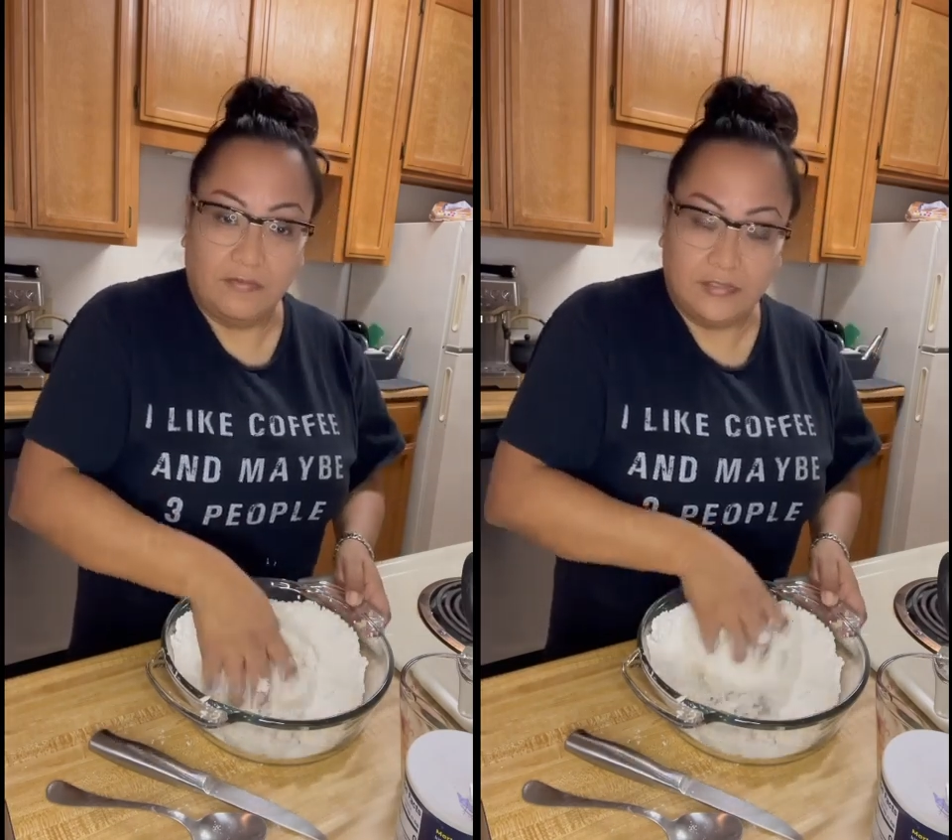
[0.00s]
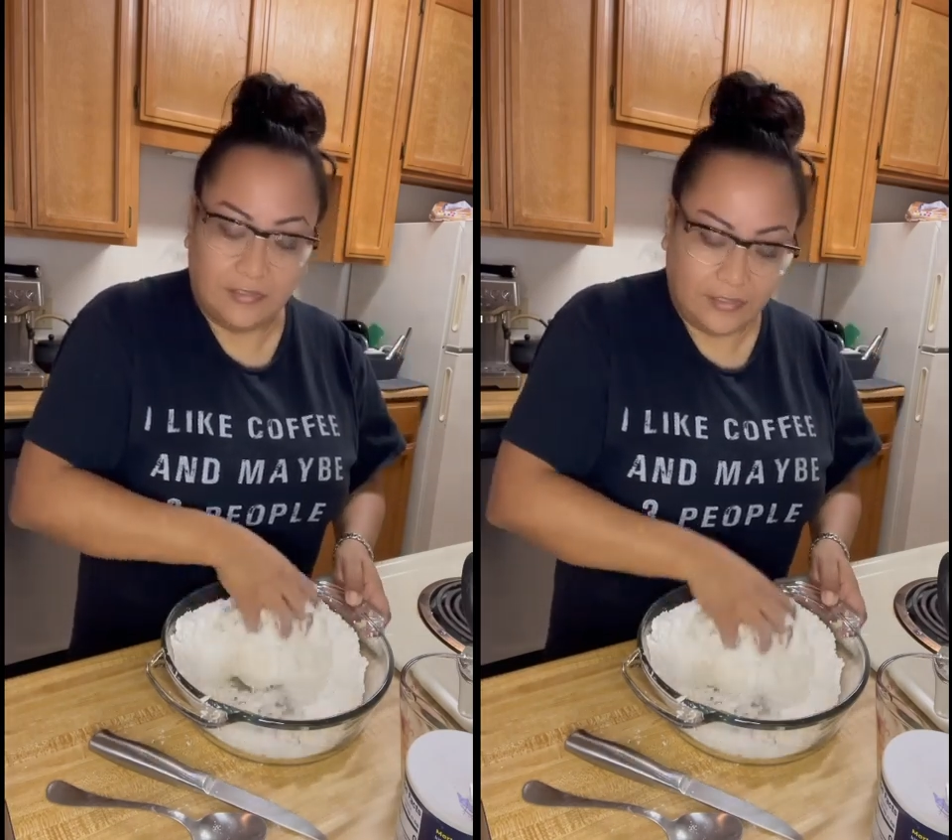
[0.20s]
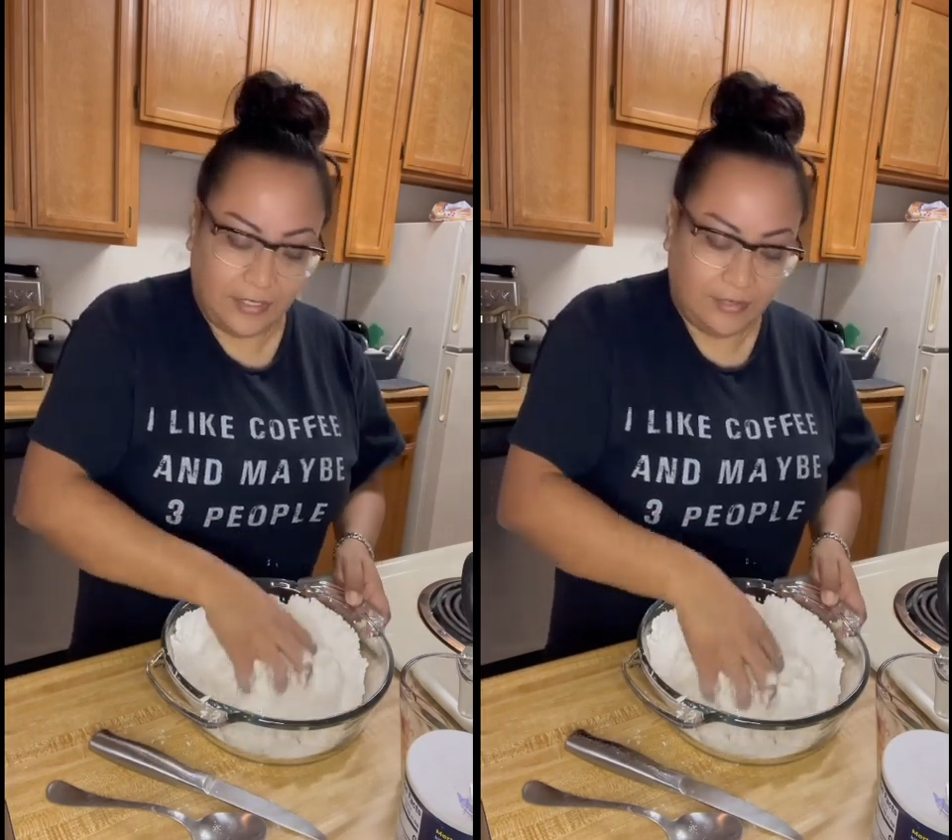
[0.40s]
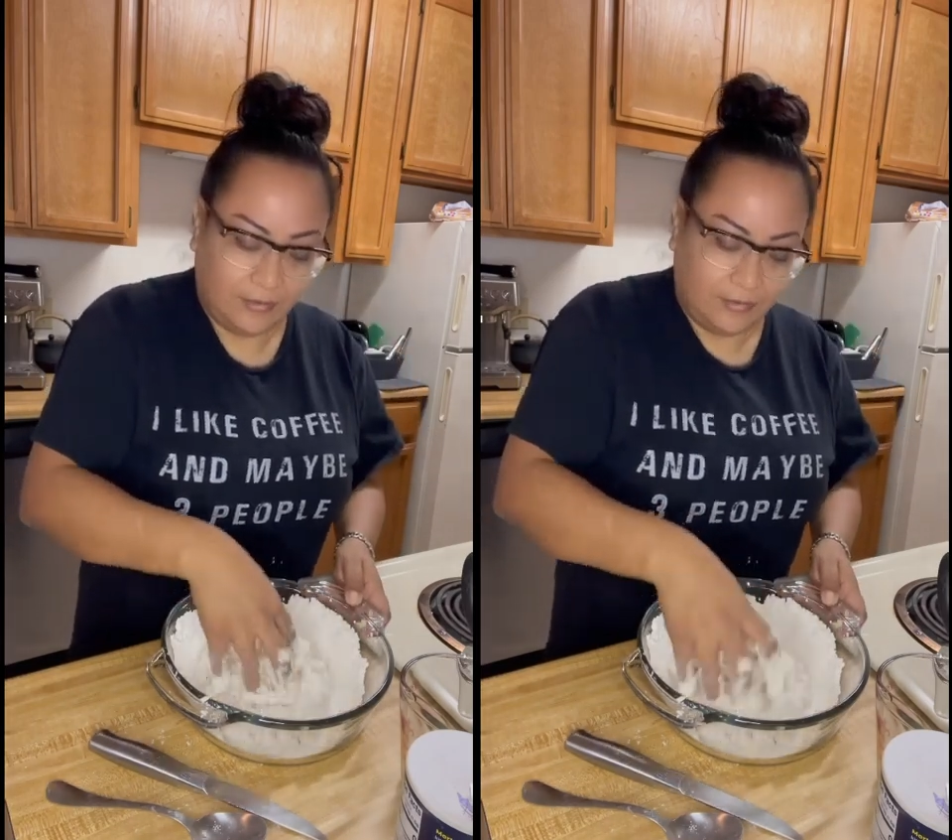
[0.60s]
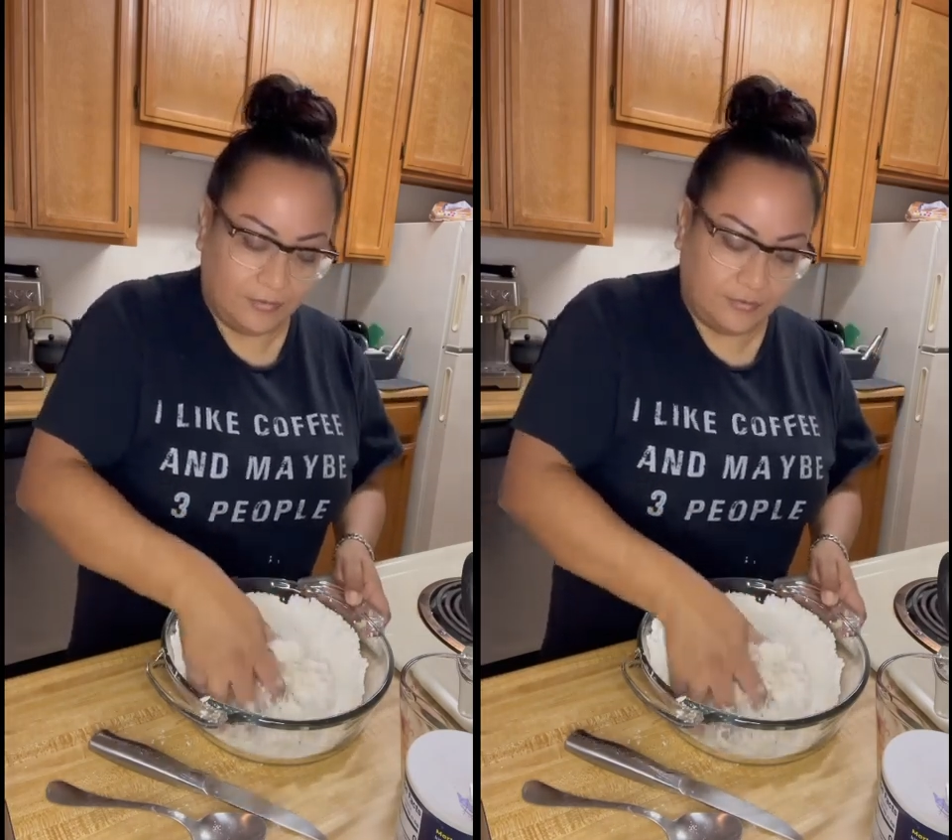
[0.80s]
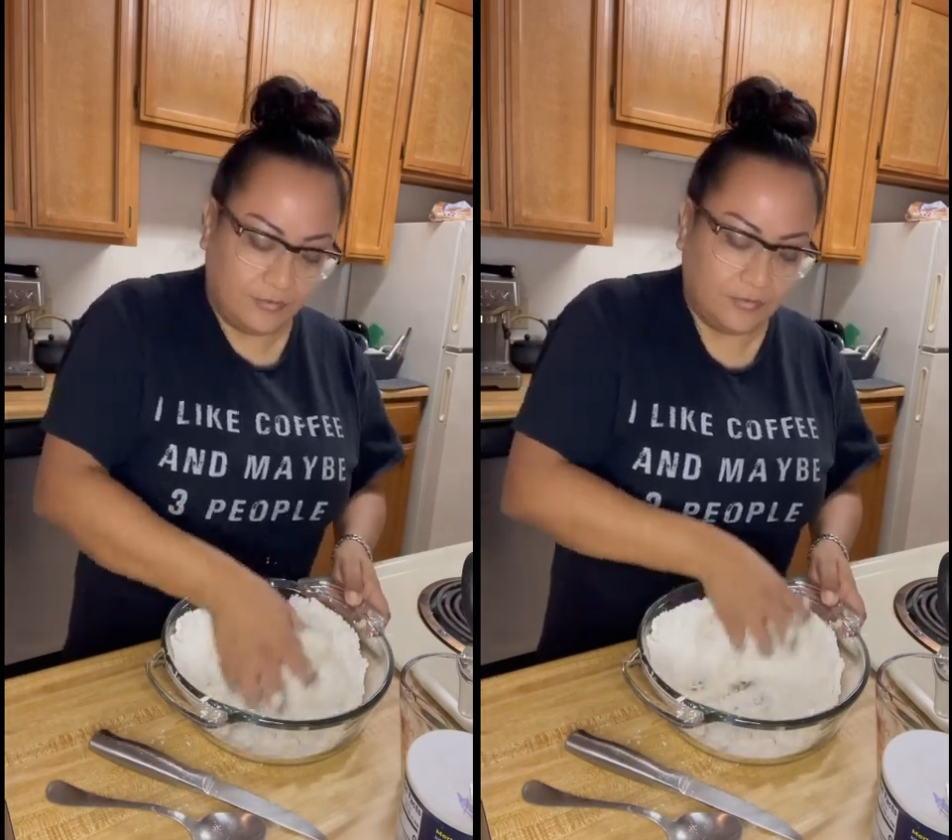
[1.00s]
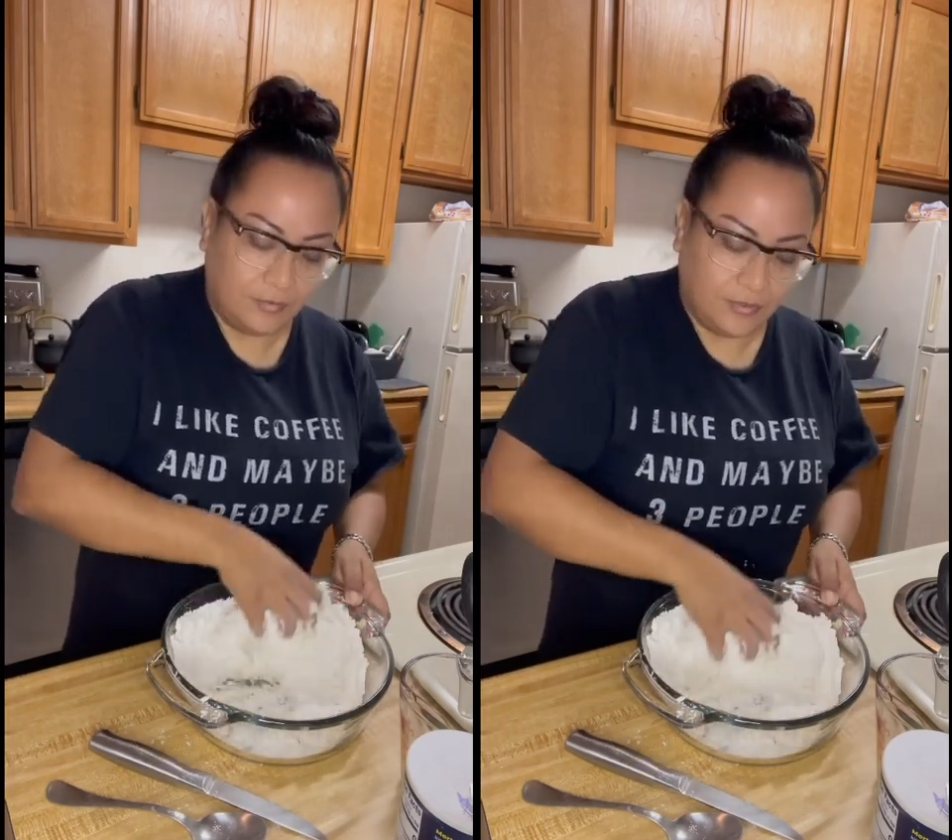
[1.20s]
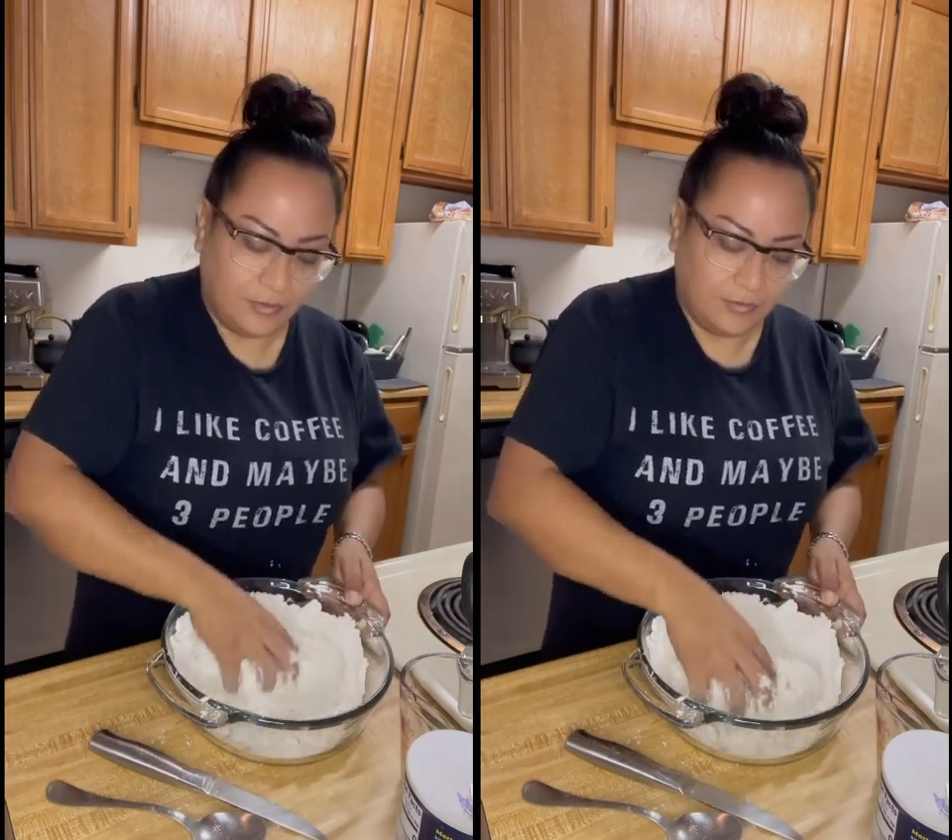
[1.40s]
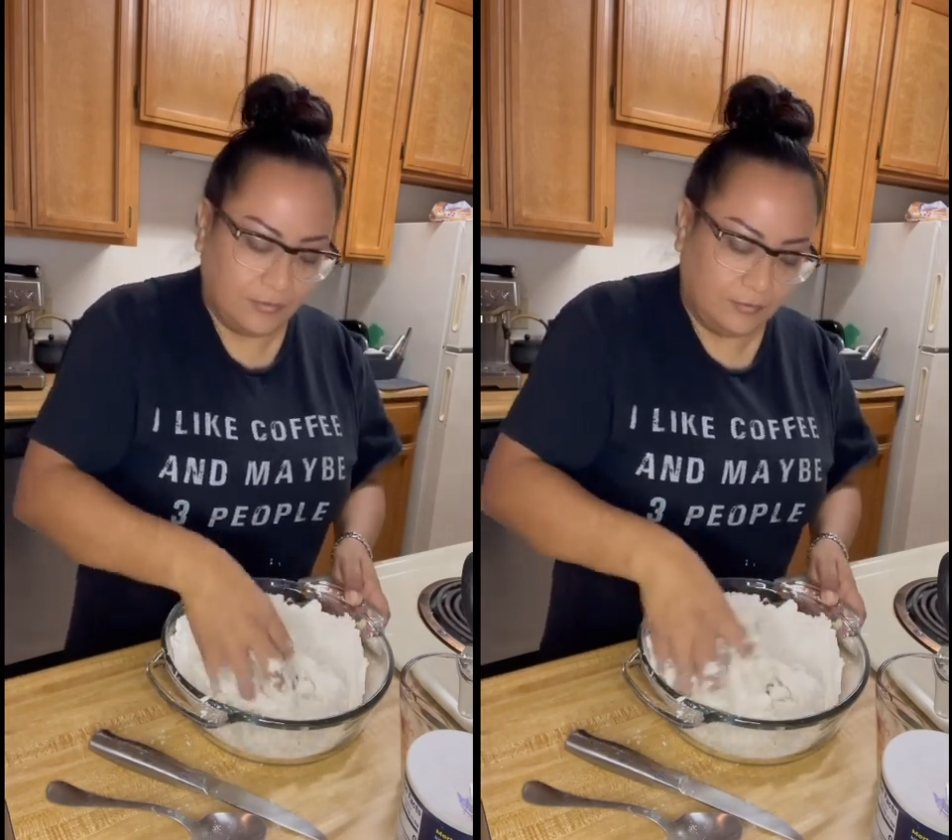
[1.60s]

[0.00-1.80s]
standards, but